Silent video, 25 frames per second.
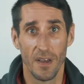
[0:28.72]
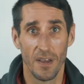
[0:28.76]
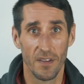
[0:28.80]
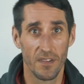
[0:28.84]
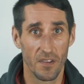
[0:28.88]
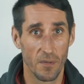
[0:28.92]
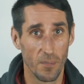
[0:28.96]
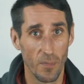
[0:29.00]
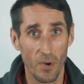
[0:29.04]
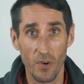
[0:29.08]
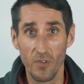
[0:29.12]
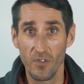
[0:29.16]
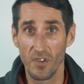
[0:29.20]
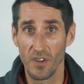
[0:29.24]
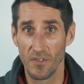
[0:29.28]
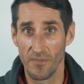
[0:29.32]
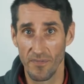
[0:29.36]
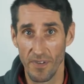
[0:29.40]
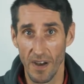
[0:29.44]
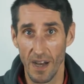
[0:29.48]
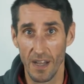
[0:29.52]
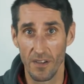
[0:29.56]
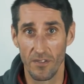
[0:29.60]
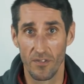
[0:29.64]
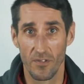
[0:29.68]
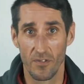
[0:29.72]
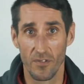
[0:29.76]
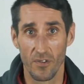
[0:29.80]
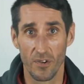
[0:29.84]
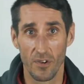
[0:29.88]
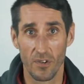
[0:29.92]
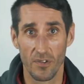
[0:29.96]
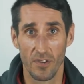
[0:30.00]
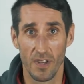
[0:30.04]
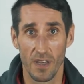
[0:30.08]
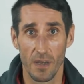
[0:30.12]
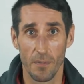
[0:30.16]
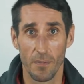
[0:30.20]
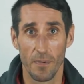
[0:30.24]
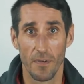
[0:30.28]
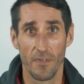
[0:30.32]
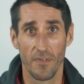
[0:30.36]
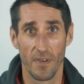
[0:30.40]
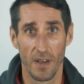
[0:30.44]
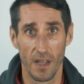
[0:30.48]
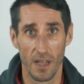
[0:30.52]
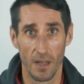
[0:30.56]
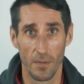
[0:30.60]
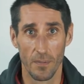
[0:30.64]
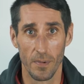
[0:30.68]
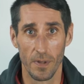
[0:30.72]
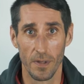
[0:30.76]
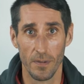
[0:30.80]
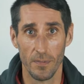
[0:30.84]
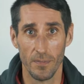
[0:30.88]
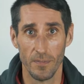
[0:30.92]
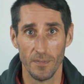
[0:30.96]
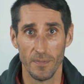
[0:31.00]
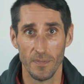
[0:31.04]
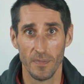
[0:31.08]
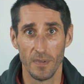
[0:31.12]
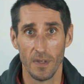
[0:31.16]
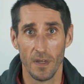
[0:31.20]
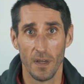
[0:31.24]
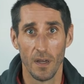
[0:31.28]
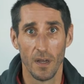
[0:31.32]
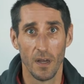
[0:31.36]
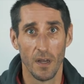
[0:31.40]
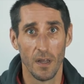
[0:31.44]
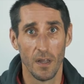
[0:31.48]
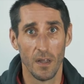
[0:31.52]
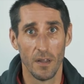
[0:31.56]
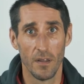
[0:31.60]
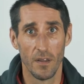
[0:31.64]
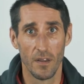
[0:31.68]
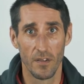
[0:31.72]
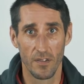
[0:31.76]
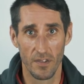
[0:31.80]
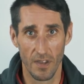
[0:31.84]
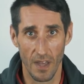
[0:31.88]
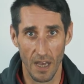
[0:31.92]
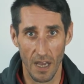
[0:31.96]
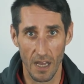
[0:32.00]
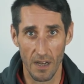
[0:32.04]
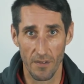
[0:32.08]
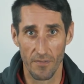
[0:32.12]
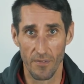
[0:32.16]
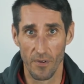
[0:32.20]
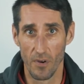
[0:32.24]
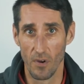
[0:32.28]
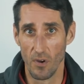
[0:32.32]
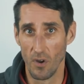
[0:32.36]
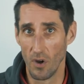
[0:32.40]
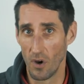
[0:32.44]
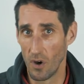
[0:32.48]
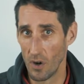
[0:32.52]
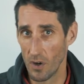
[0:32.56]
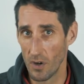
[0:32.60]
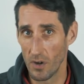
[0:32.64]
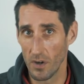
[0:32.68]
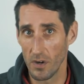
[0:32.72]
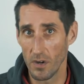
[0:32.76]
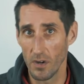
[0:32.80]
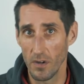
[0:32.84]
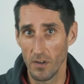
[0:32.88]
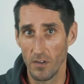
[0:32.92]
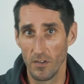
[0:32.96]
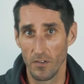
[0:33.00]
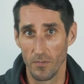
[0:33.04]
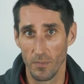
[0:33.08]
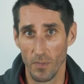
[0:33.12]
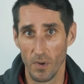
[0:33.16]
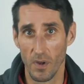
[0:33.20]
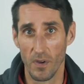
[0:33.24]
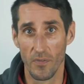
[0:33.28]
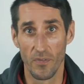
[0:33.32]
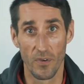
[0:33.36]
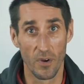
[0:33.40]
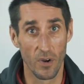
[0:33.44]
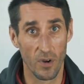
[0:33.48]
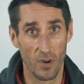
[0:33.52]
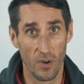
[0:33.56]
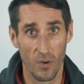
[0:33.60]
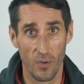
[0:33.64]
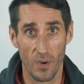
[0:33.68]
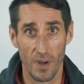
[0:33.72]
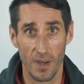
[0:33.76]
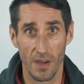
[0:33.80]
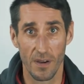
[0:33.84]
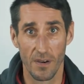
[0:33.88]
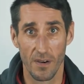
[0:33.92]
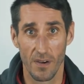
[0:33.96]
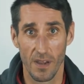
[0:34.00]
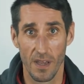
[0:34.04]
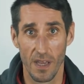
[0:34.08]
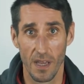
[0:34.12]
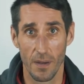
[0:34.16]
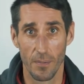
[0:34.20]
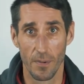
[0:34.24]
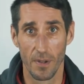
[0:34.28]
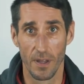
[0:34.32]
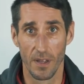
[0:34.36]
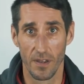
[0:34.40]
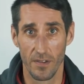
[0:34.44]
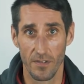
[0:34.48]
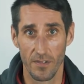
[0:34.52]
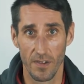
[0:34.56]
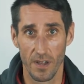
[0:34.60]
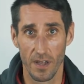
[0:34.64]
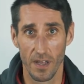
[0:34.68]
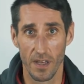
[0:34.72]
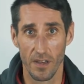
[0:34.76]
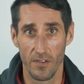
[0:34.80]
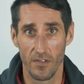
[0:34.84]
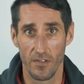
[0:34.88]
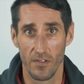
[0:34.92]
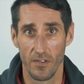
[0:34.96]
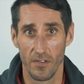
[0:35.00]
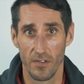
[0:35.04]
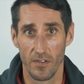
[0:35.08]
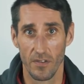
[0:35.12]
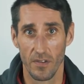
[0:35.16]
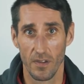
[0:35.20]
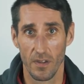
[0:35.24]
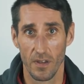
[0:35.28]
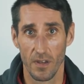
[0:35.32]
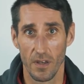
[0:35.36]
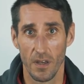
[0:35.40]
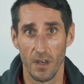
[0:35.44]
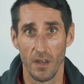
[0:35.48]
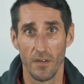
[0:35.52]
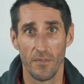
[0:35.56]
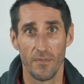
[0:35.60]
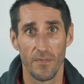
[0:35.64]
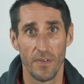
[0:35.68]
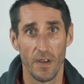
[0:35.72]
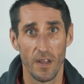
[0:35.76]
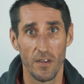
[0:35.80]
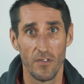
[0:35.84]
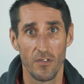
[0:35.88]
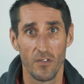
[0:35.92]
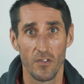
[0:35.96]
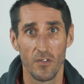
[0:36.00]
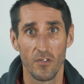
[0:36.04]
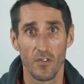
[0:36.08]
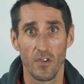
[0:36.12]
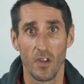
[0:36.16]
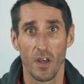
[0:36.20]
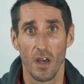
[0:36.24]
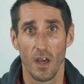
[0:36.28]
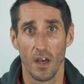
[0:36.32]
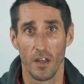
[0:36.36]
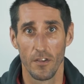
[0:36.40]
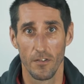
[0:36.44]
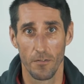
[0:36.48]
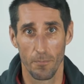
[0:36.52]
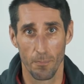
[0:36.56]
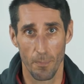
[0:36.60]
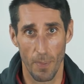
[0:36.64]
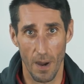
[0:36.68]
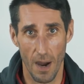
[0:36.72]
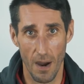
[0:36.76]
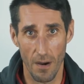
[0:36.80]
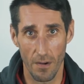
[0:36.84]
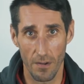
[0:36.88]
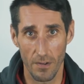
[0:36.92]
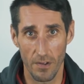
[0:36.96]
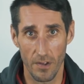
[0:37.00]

is the most advanced draw tape available. Designed for longer, smoother, quicker cable installations, it features a spiral